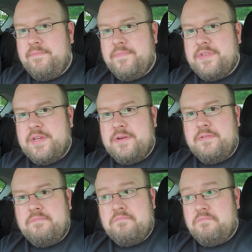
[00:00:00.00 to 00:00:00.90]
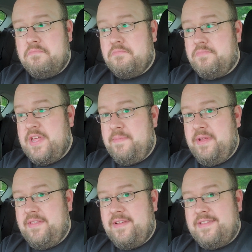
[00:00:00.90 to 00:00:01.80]
So with that
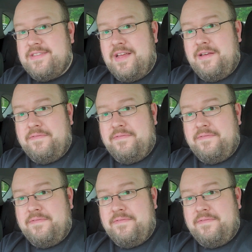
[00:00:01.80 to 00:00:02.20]
being said, Steph,